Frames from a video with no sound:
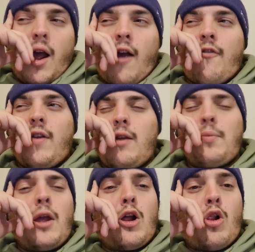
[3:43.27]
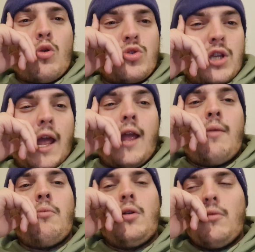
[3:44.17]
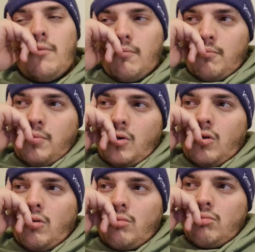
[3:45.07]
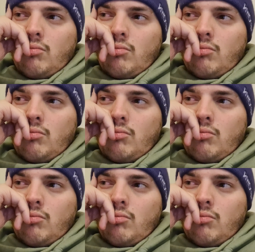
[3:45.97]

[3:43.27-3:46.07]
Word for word: I think it'll be a close game, but